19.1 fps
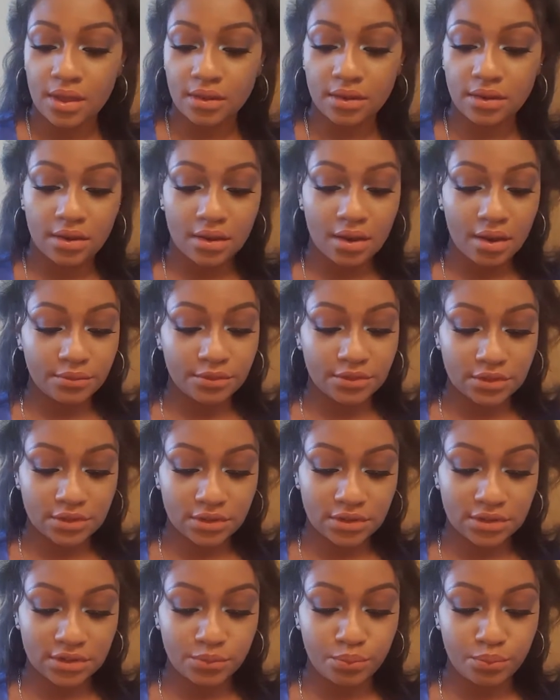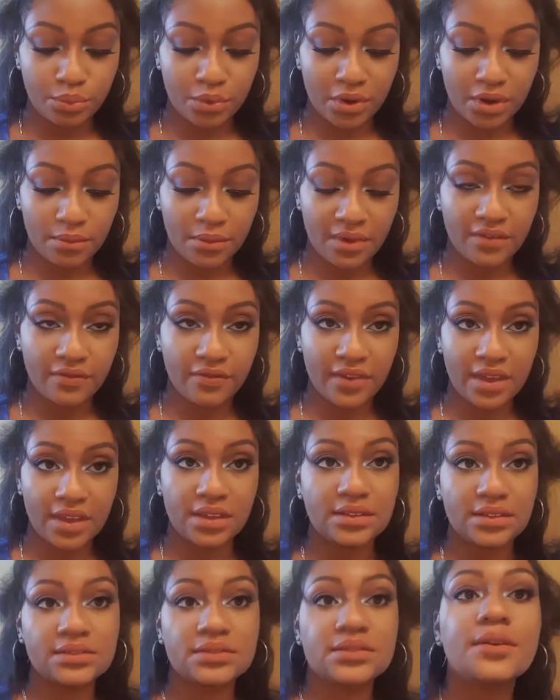And then I'm just going to spray my
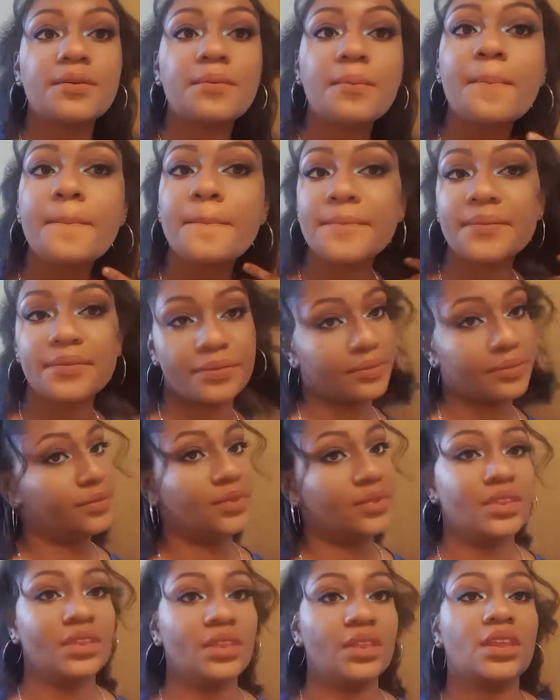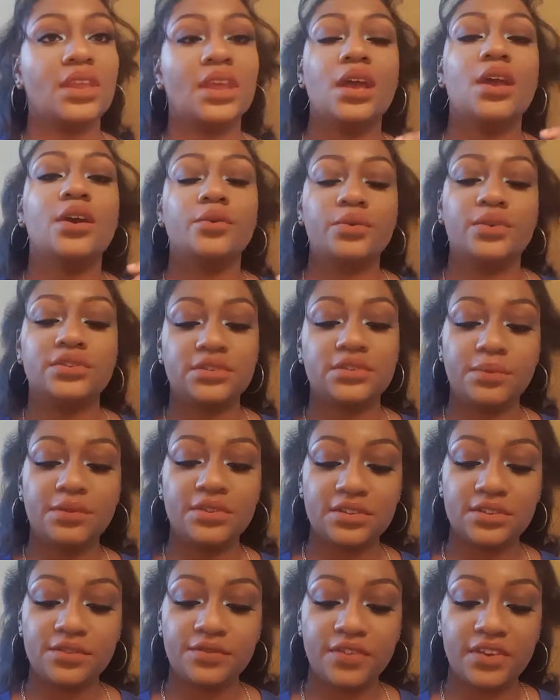face with some of
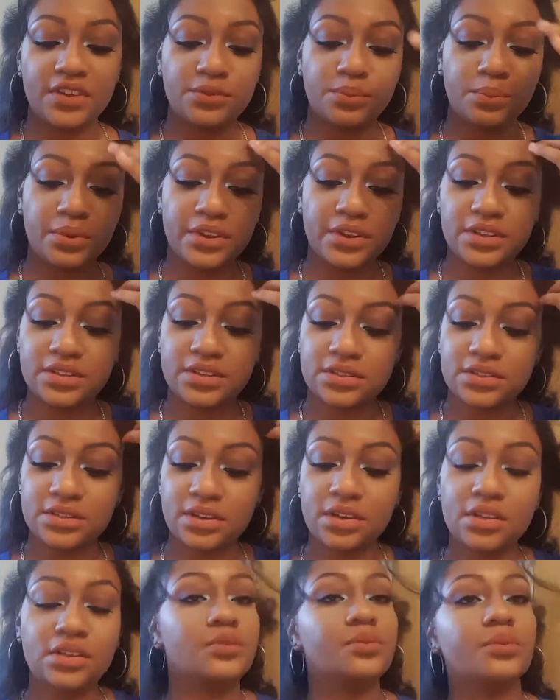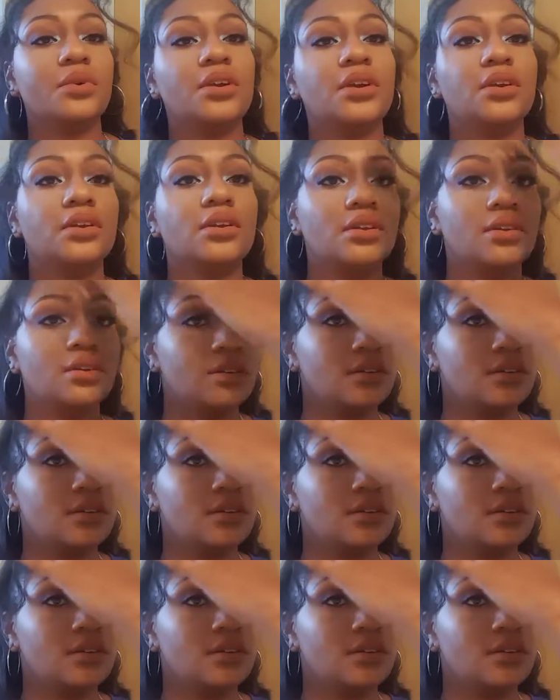this Fix Plus setting spray.